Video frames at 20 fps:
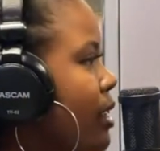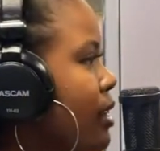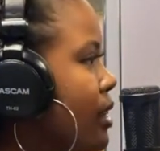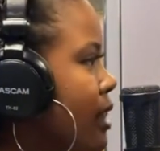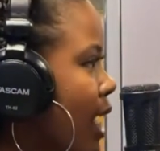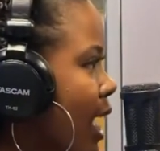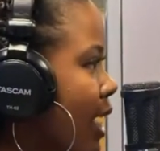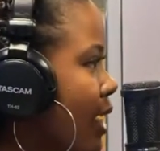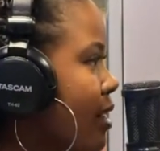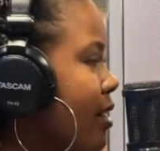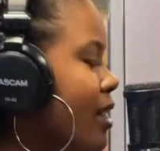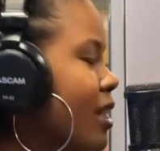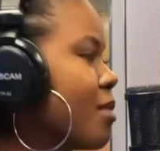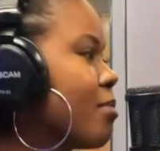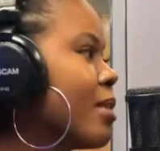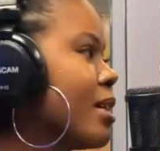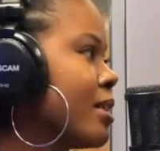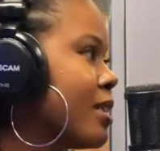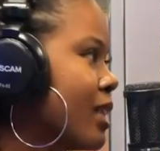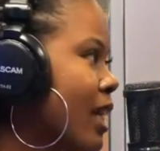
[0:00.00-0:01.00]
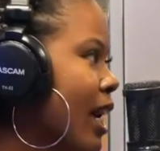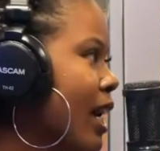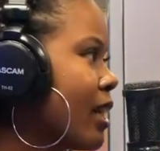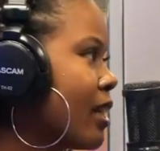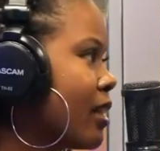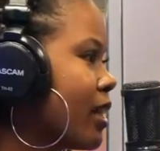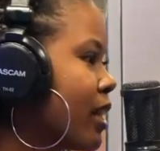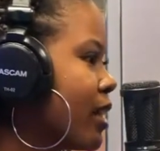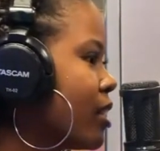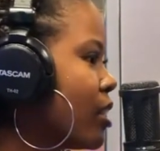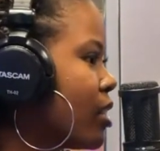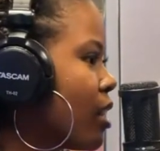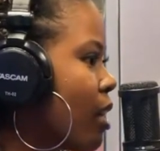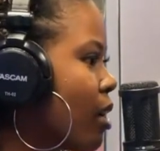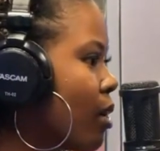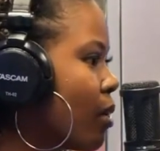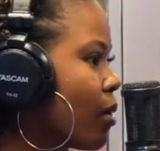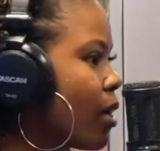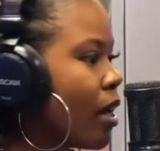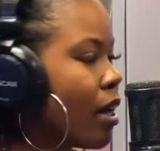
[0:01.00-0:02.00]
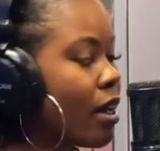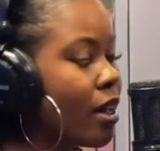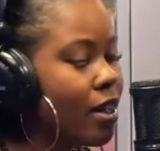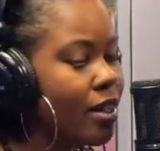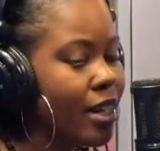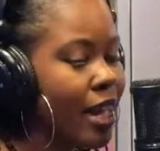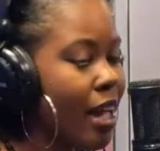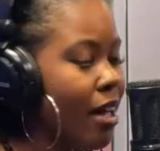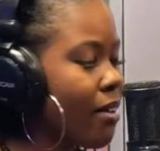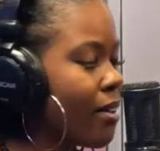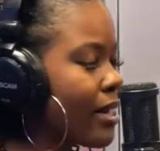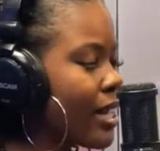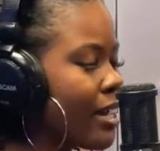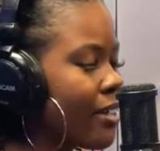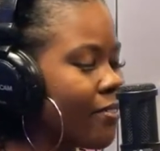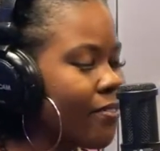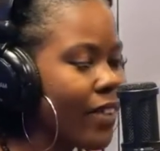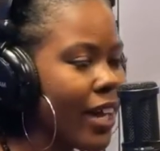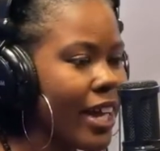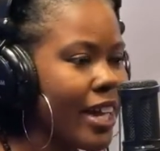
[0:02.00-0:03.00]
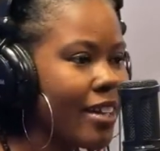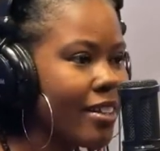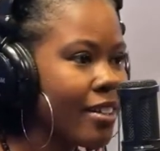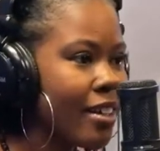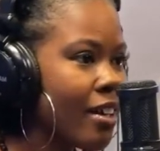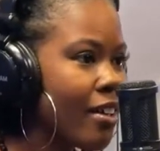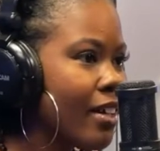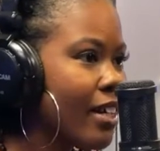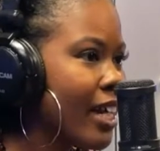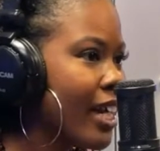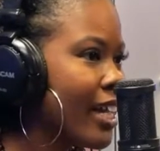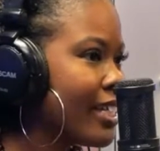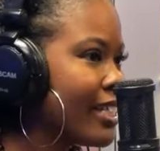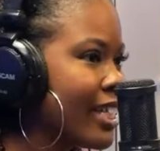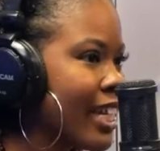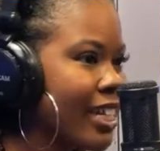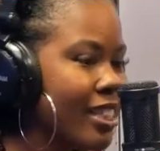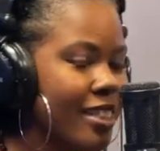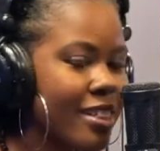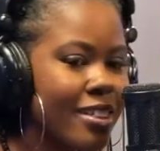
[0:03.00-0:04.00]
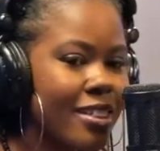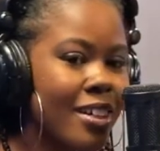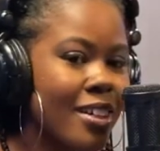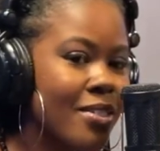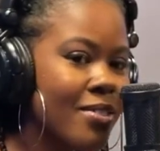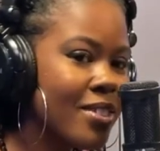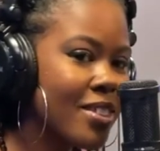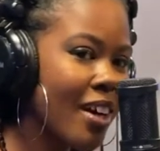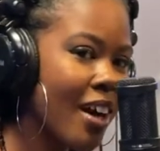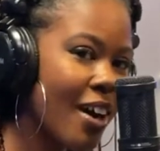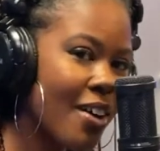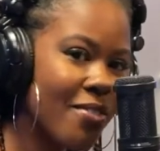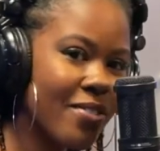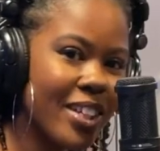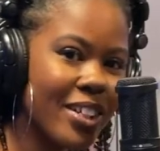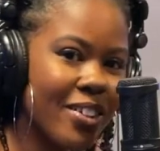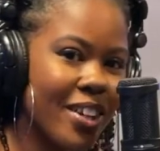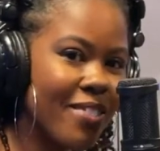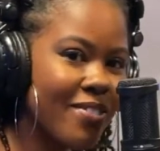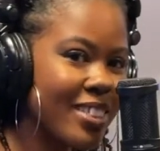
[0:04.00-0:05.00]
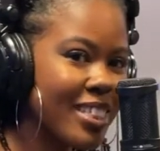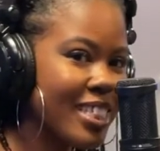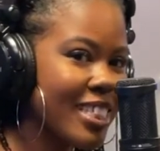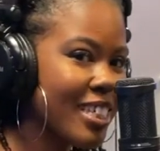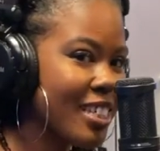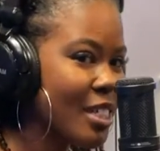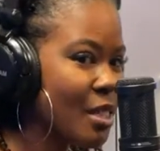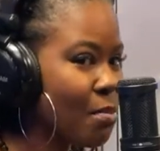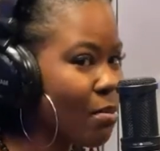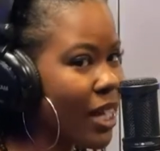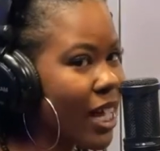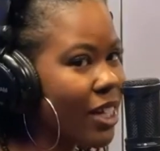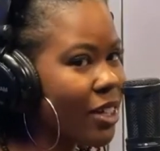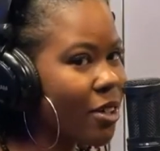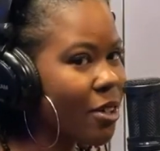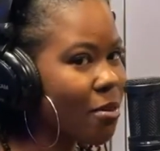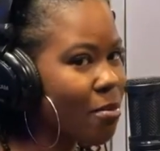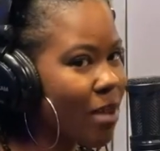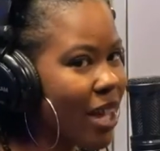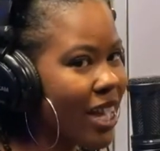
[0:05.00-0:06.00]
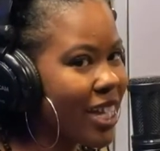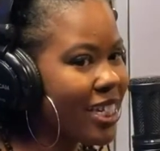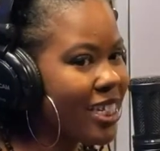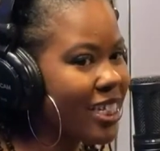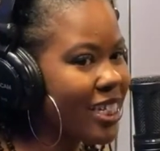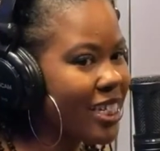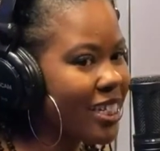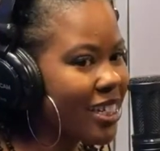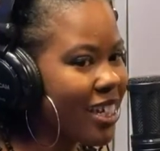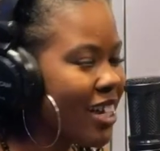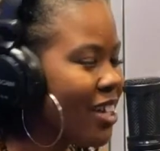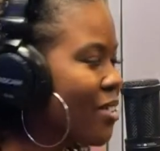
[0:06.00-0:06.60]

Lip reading: Exactly. And so now I got to fight. Now I got to take the gloves off. They're going to have to see this black girl magic.